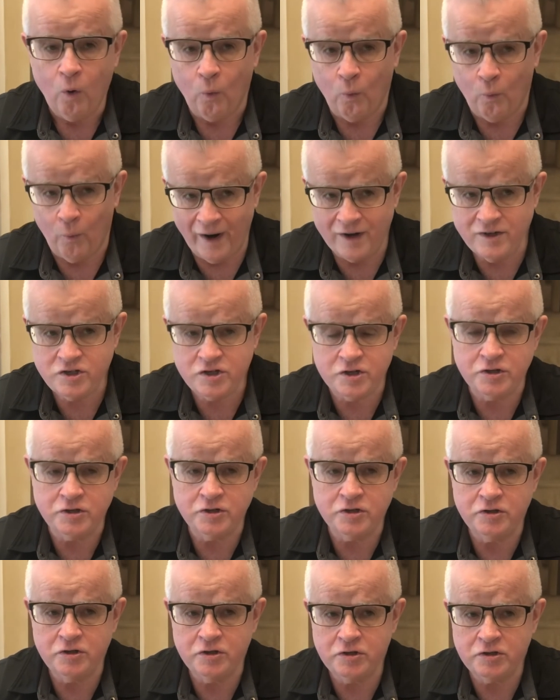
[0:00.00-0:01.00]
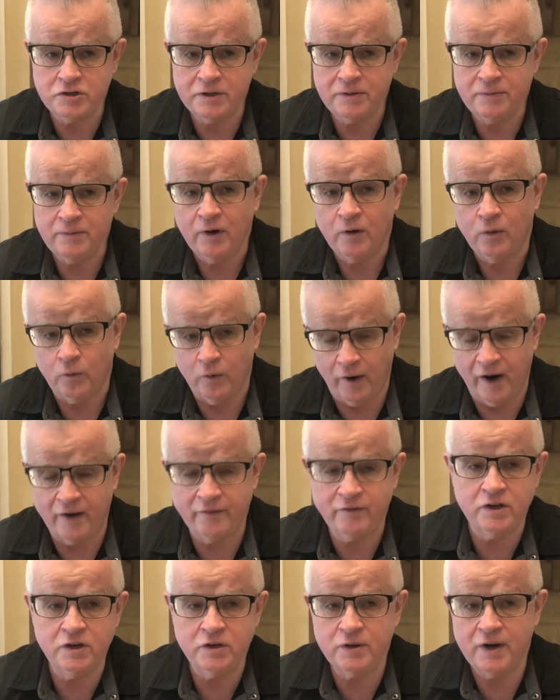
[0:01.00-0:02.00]
When should you use it?
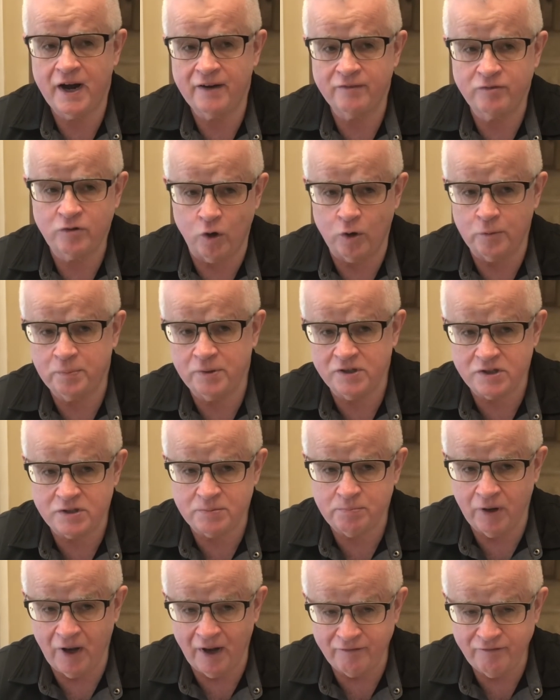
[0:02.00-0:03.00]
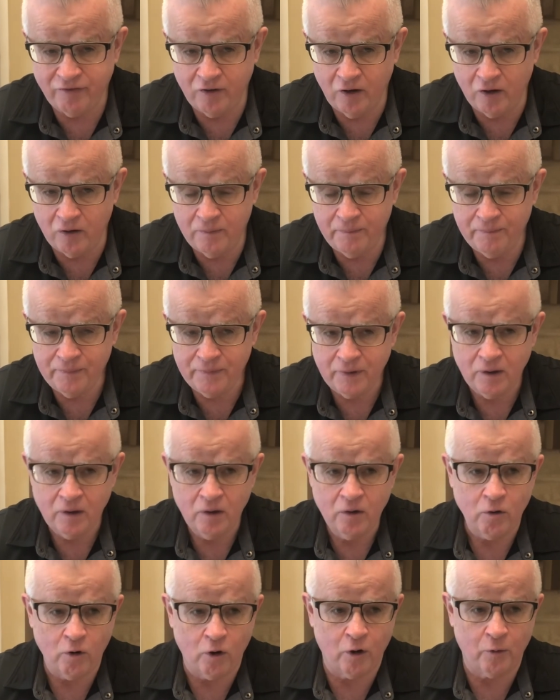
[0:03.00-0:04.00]
Wherever you have copious blood flow
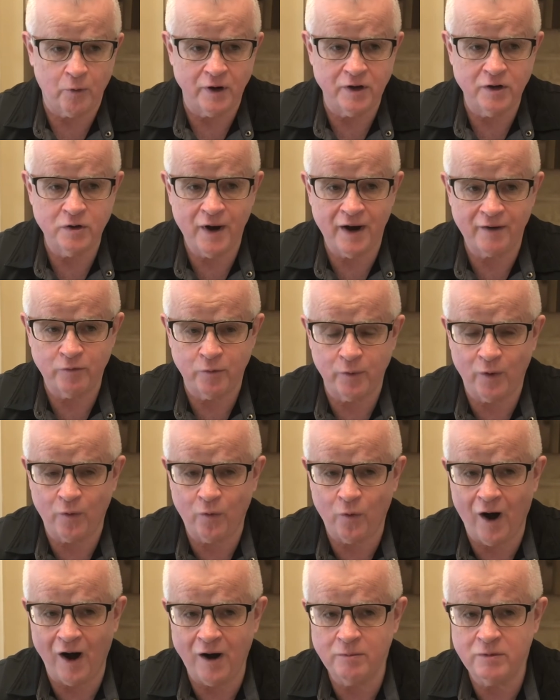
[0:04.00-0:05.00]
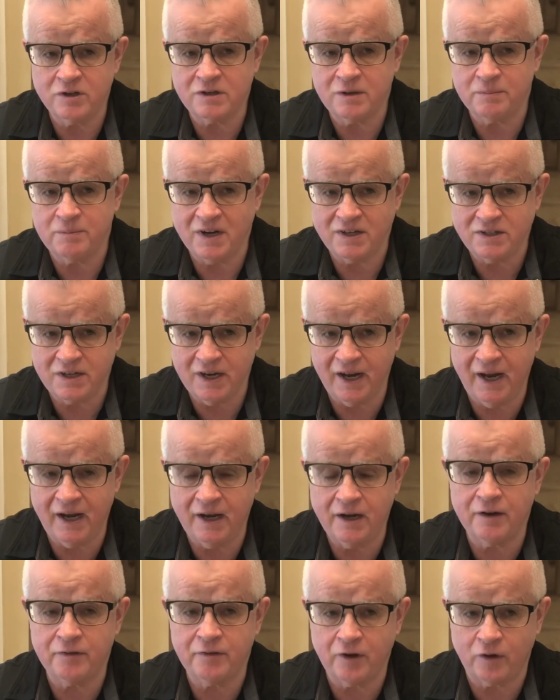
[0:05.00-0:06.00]
or where you have a requirement to
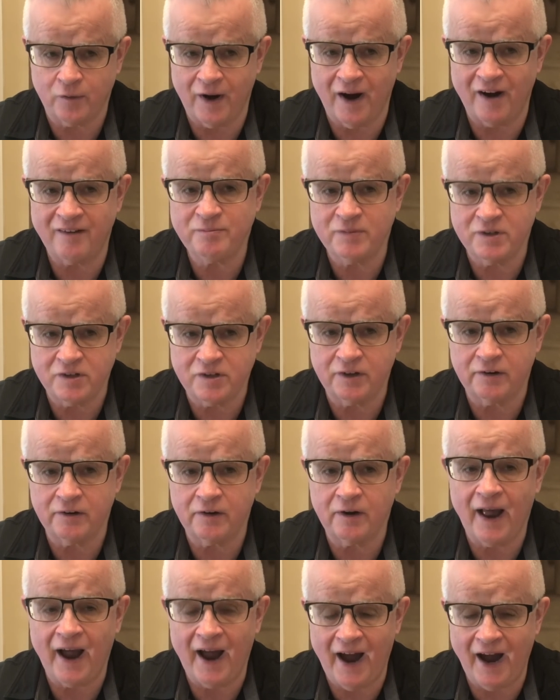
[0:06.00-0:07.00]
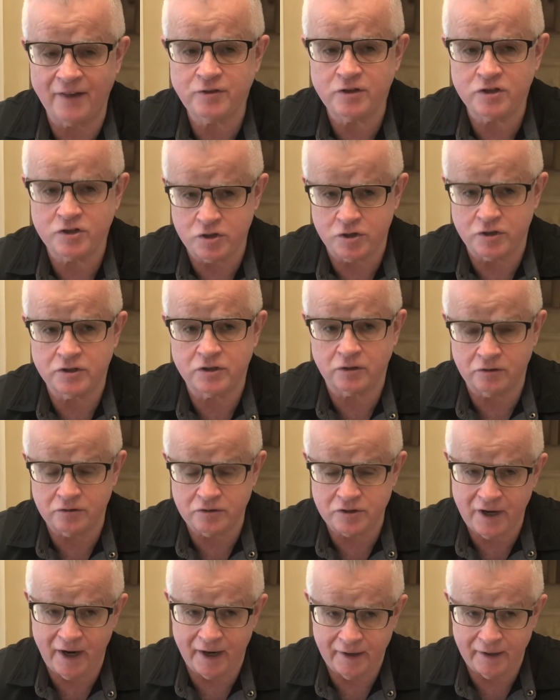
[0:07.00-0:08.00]
maintain the graft material at the surgical
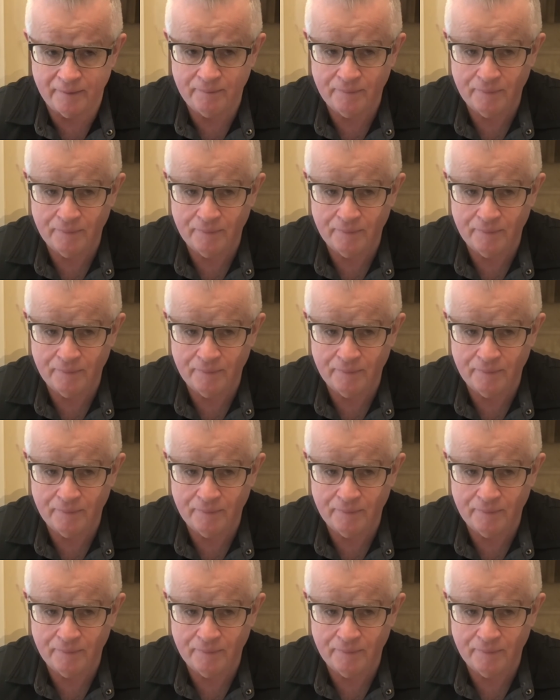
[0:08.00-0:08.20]
site.